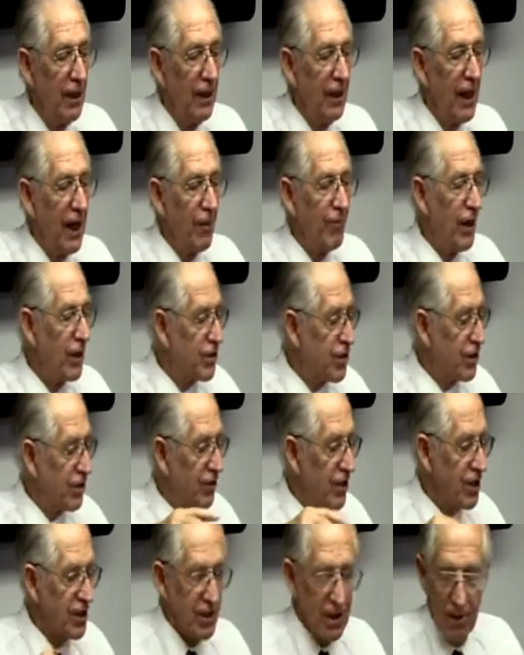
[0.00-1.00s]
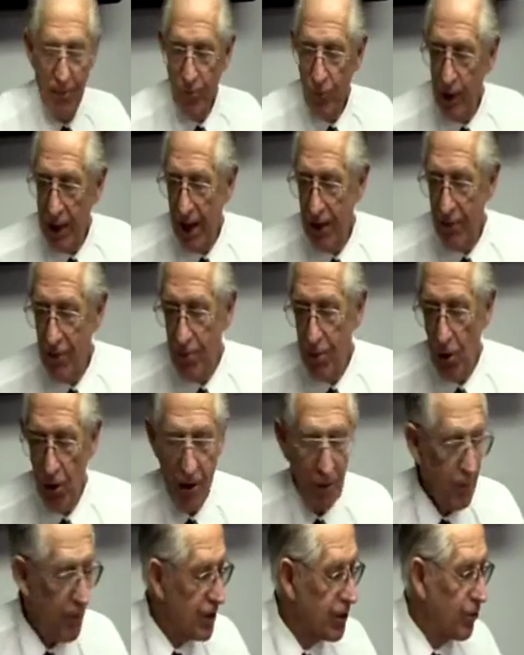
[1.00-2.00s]
now most of us, we have
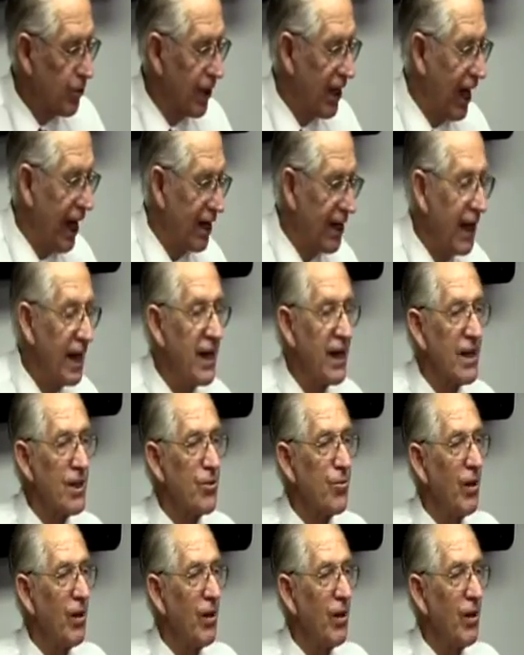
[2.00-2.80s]
appointments with our dentists,